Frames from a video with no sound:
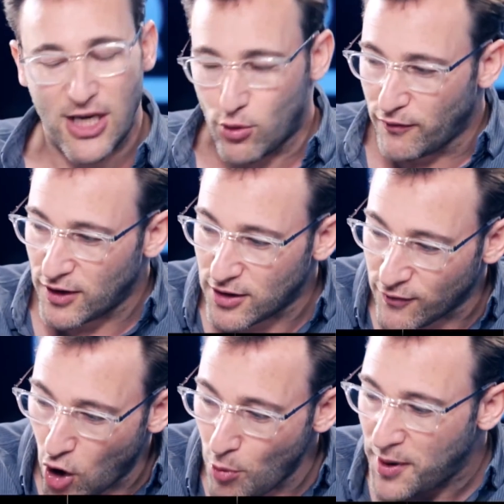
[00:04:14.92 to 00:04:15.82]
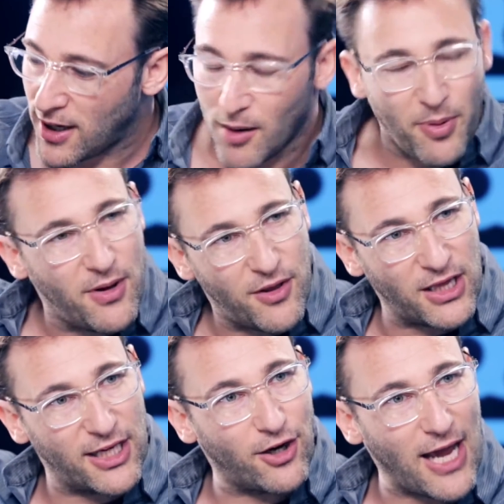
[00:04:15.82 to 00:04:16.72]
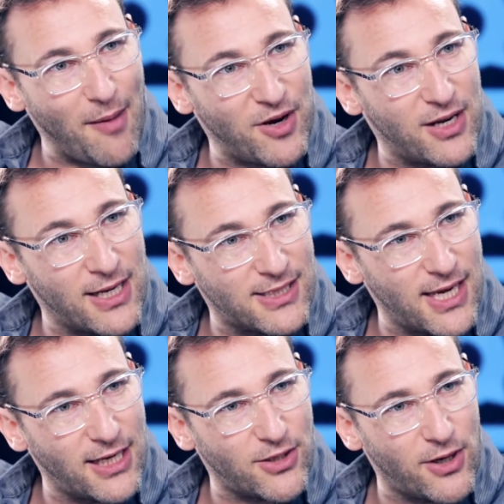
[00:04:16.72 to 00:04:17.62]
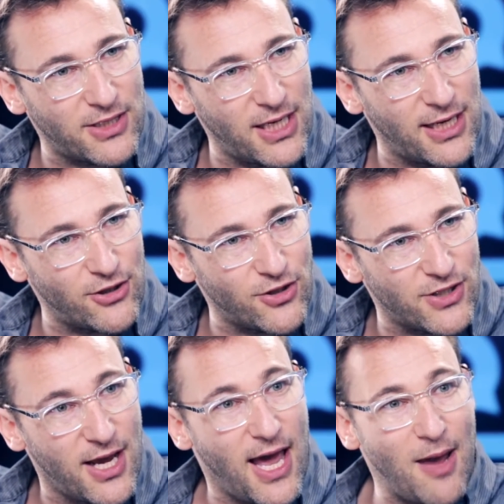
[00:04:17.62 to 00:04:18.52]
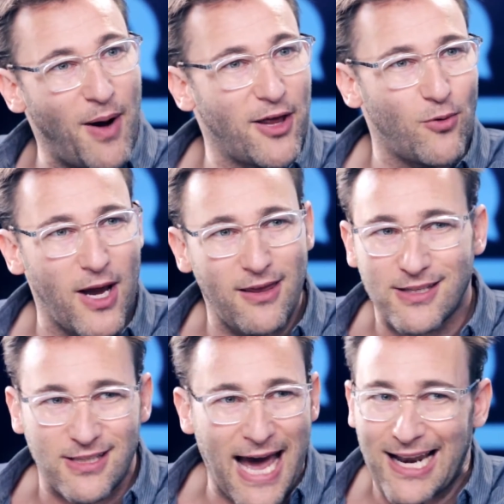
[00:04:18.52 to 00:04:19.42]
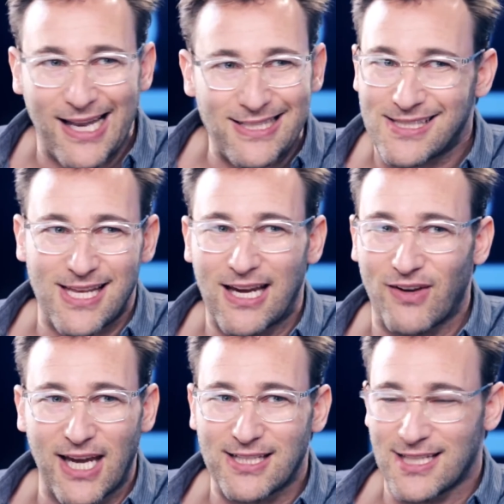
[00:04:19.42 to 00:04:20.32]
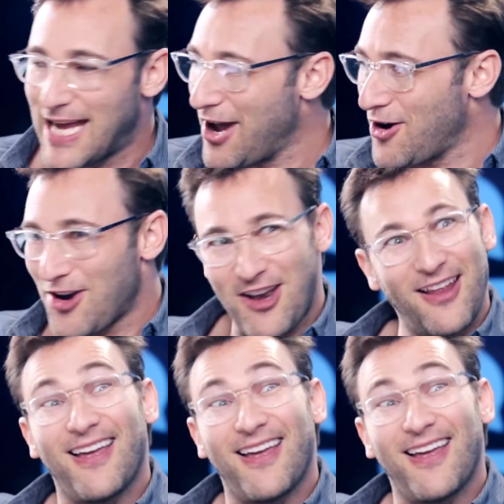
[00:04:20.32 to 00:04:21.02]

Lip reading: the equivalent of opening up the liquor cabinet and saying to our teenagers, hey, by the way, this adolescence thing, if it gets you down.